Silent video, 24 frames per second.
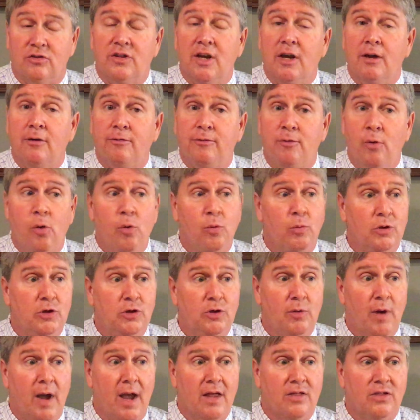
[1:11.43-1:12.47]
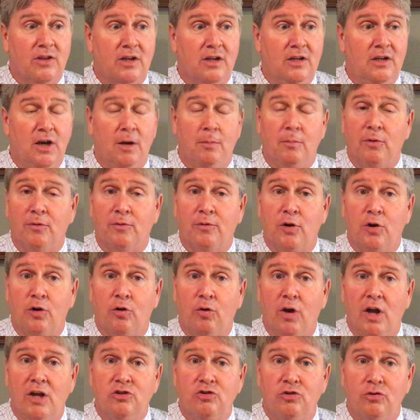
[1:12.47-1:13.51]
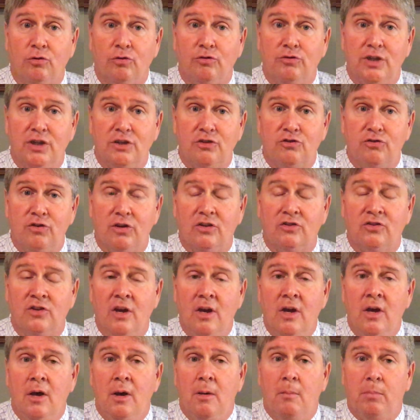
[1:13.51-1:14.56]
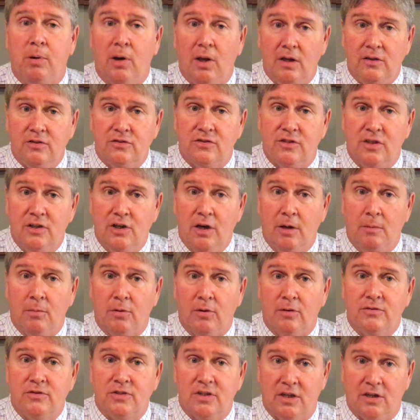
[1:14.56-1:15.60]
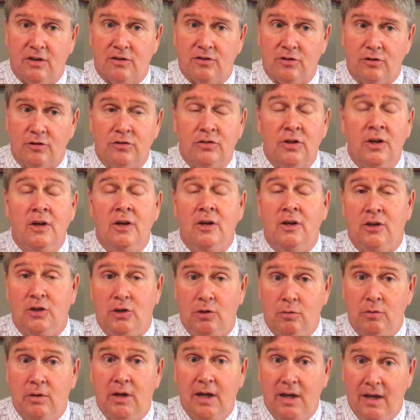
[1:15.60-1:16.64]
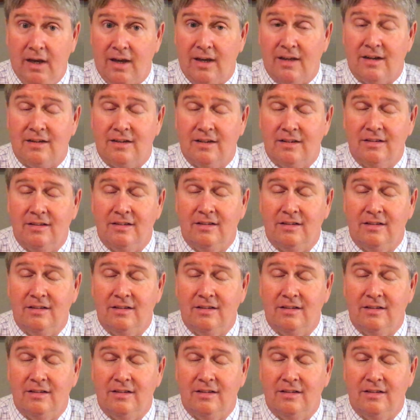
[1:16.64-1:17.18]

Therefore, when you add the number of congressional districts plus the number of senators, you get,